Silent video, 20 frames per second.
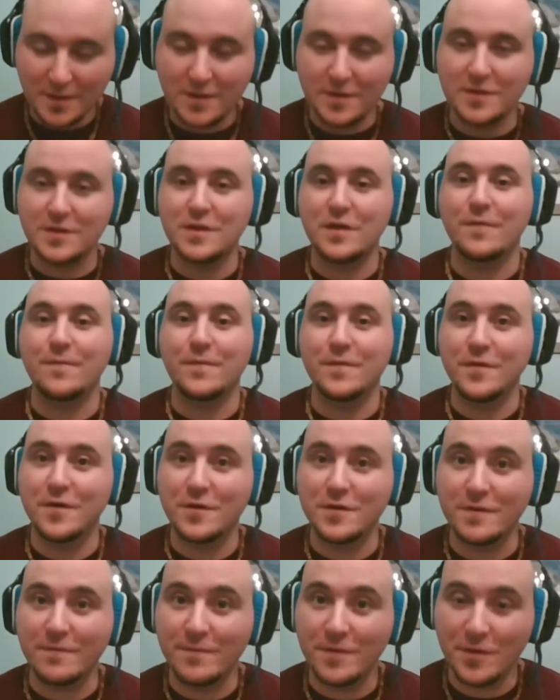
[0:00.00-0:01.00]
So for
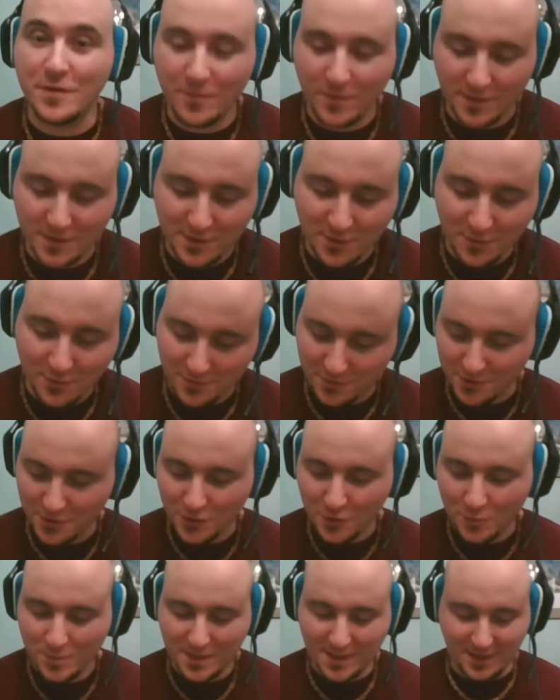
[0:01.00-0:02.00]
those of you who are total
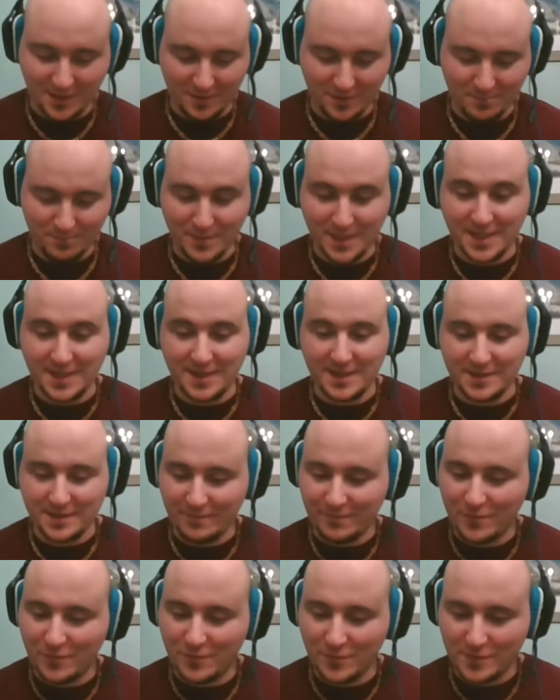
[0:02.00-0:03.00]
noobs here, me is
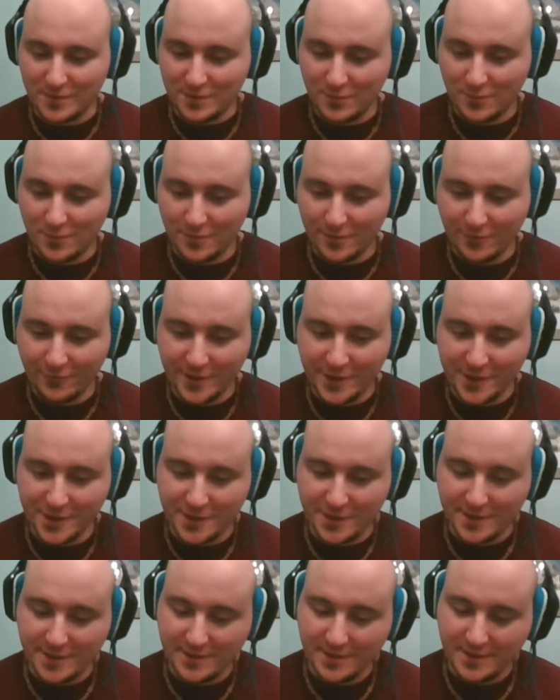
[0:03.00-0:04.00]
of course Lord
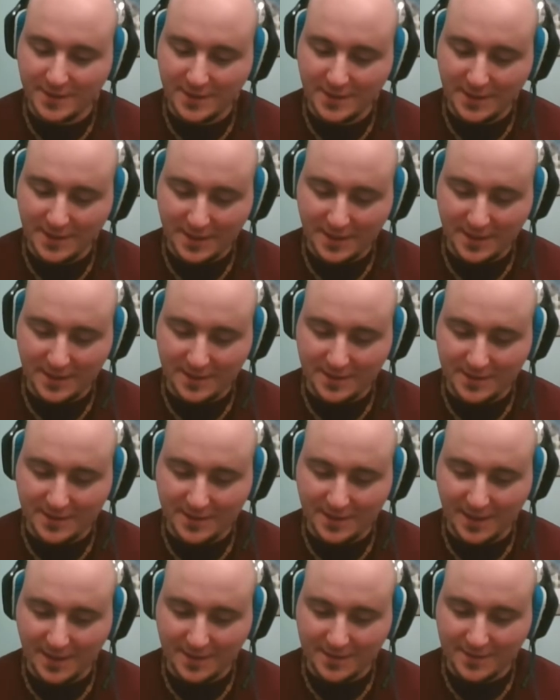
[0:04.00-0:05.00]
Krishna in this
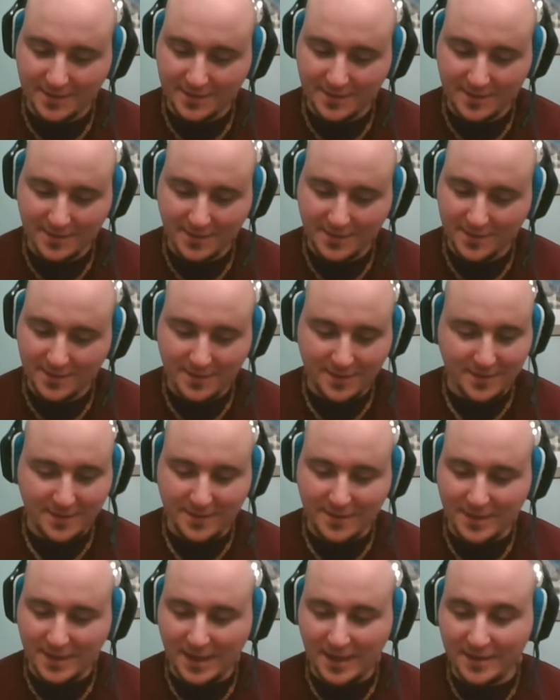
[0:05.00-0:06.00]
text.
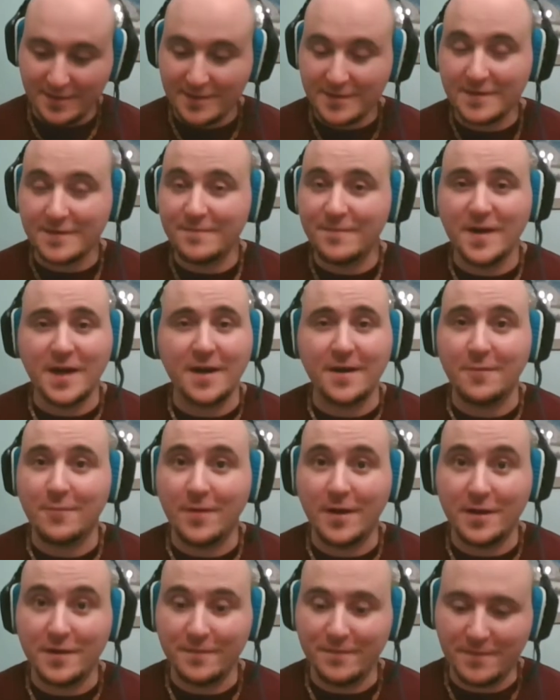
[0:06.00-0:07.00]
Yeah, this is a very
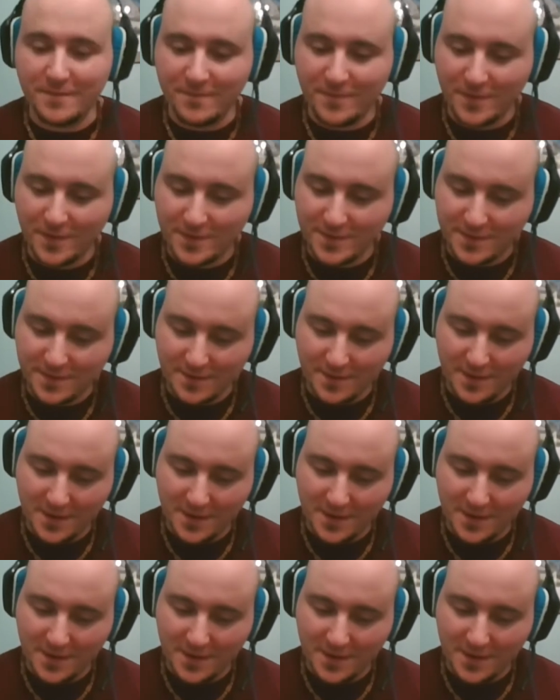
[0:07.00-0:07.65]
relevant verse.